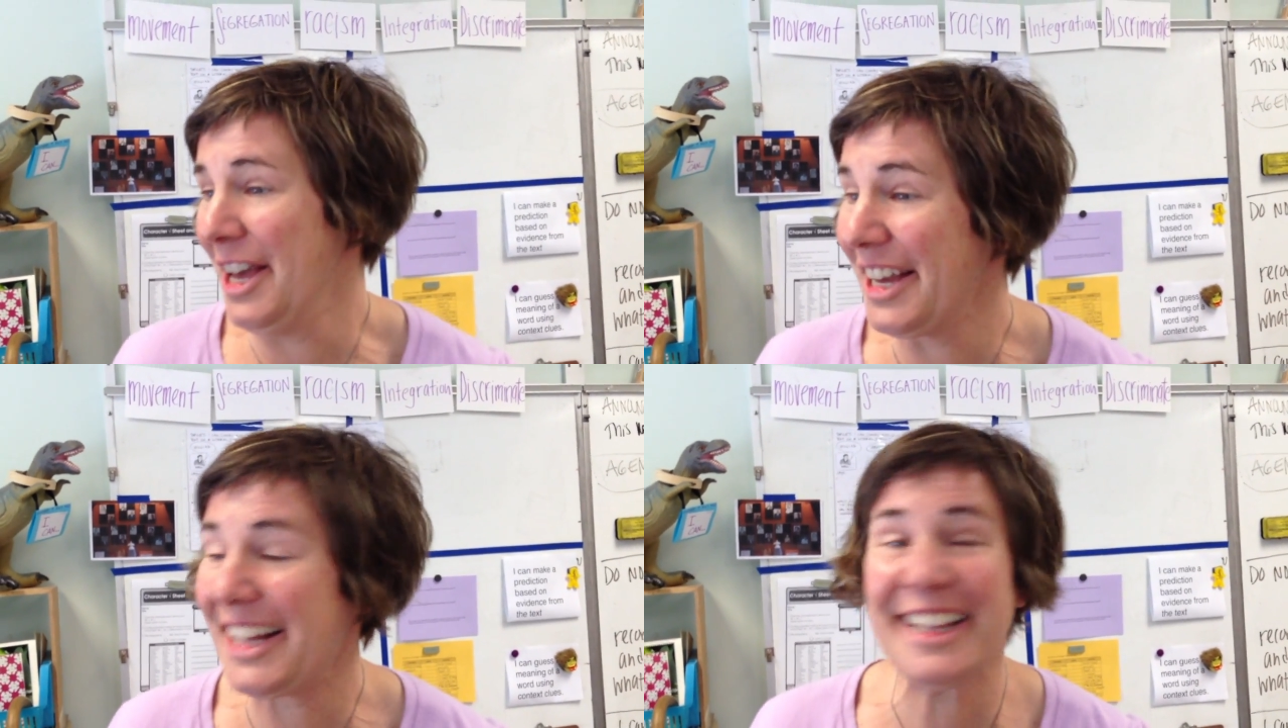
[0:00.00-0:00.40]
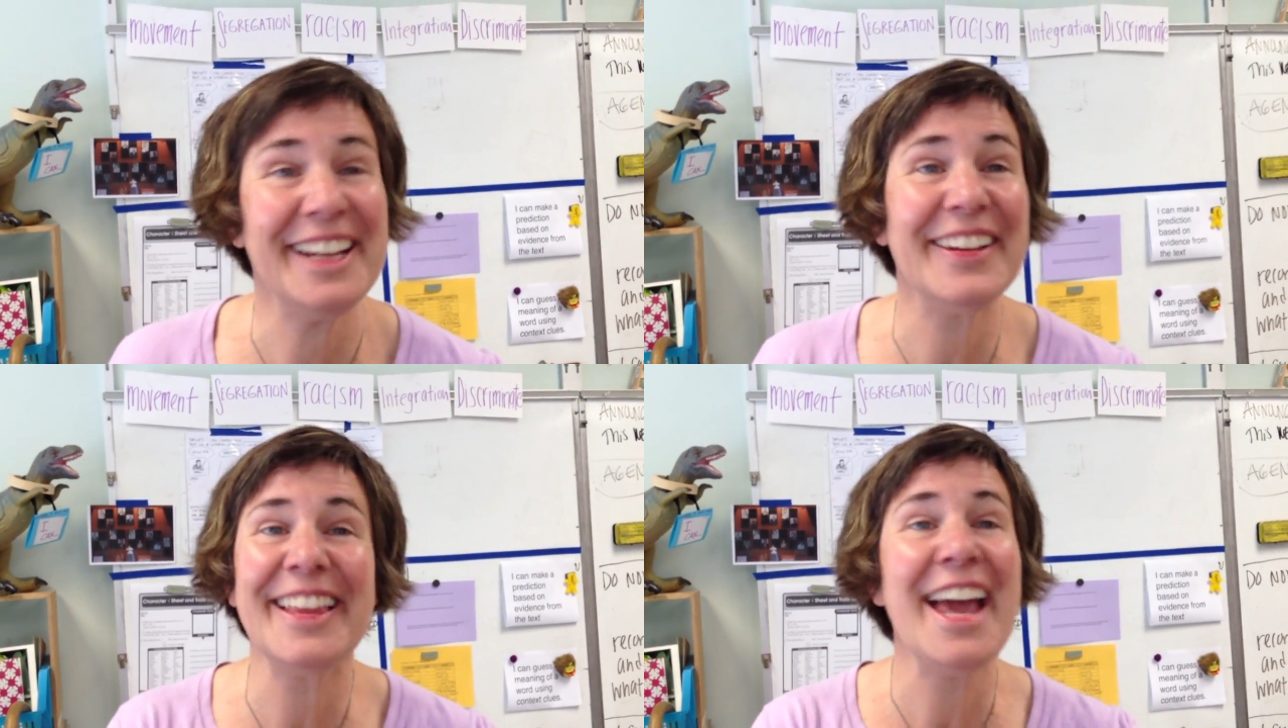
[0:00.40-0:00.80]

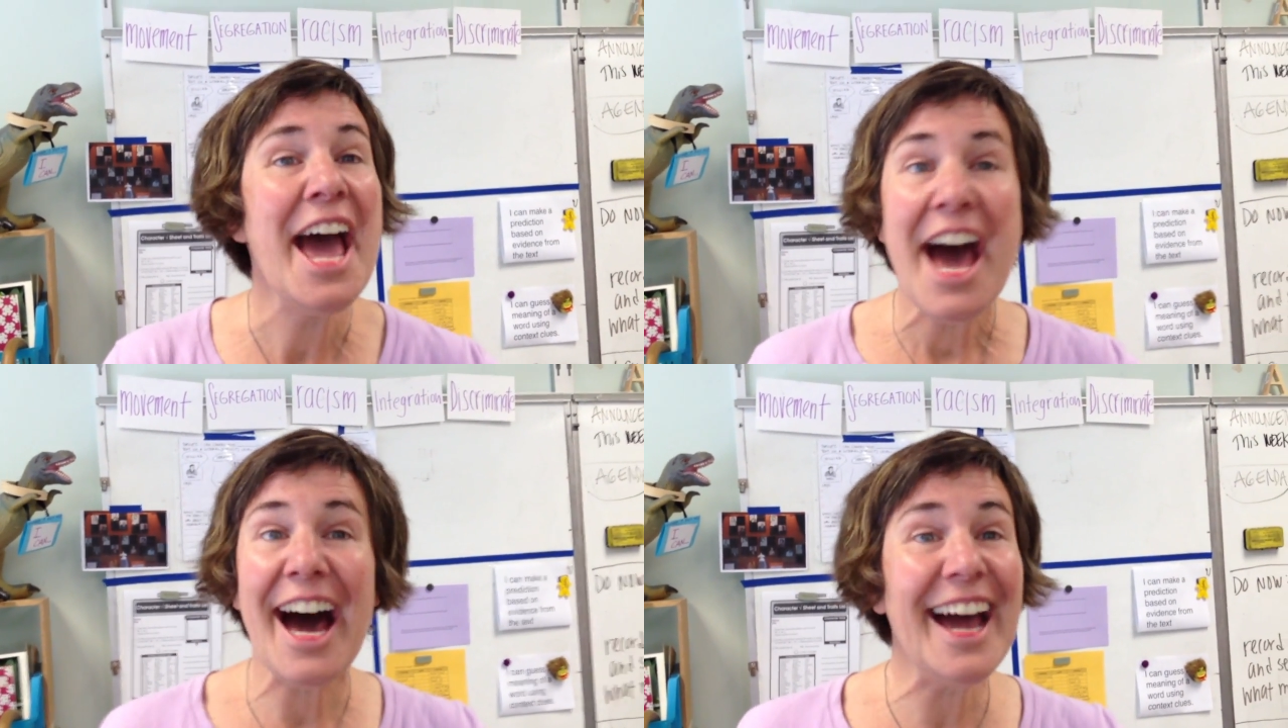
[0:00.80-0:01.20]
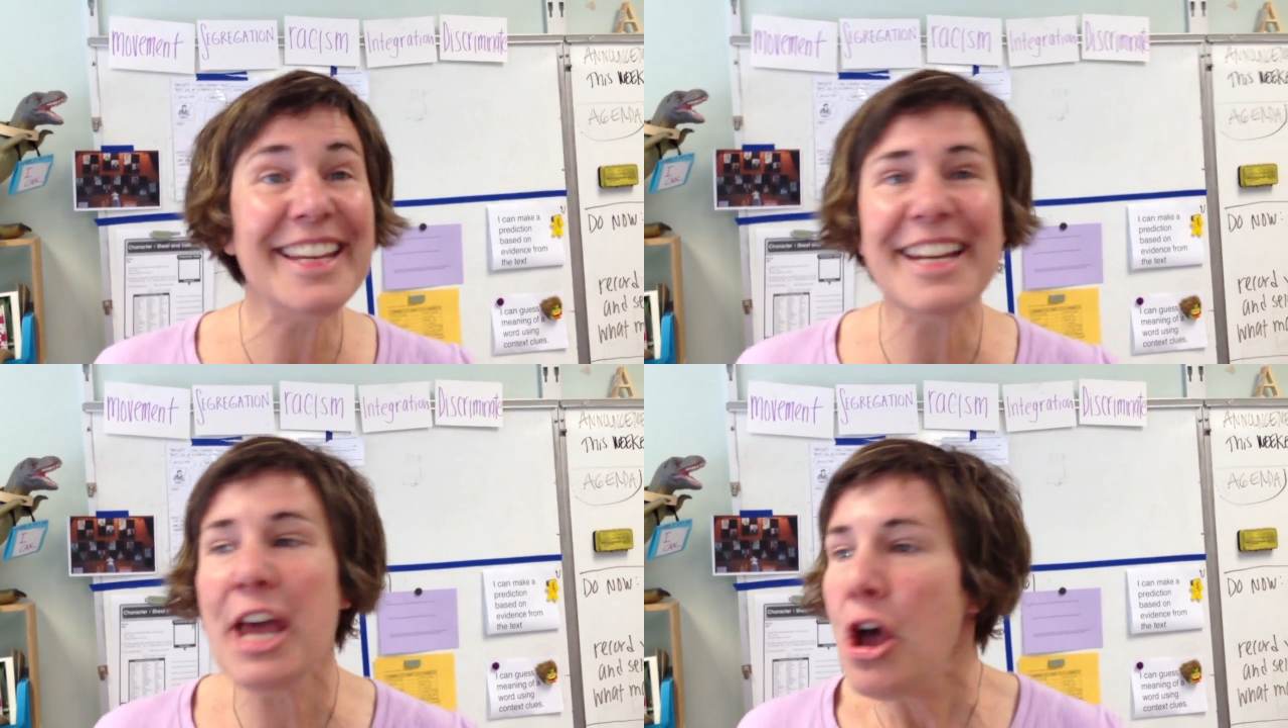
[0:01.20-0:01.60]
Clearly, I
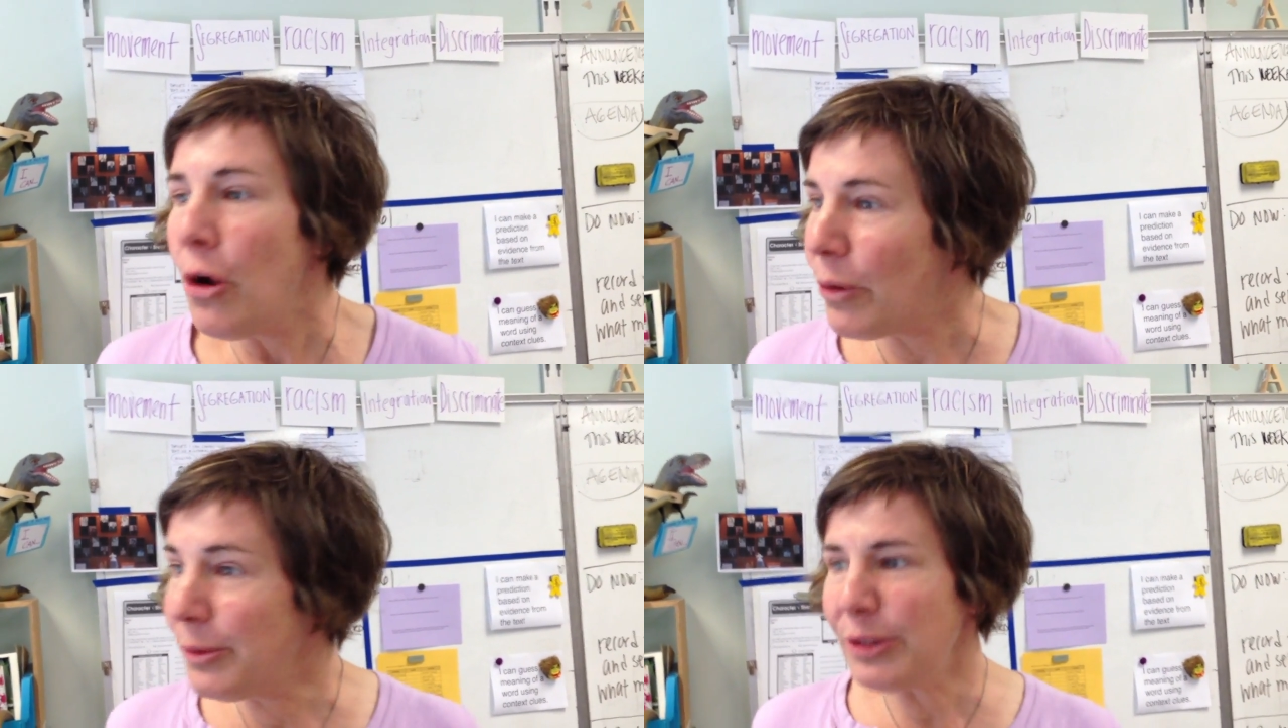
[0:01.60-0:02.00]
didn't. Well,